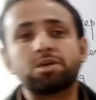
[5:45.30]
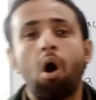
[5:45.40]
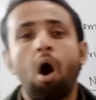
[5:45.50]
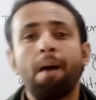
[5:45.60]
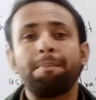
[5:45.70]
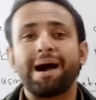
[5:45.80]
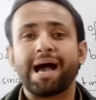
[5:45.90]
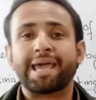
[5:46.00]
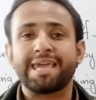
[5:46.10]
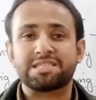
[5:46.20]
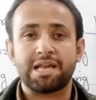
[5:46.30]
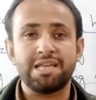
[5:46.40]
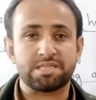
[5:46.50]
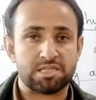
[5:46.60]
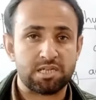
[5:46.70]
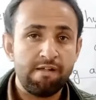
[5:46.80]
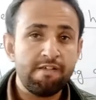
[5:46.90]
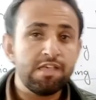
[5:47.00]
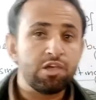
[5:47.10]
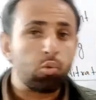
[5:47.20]
of a catalyst.
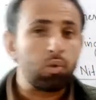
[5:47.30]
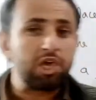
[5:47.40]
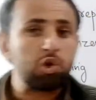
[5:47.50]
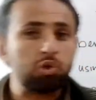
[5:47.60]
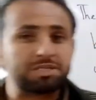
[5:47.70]
We use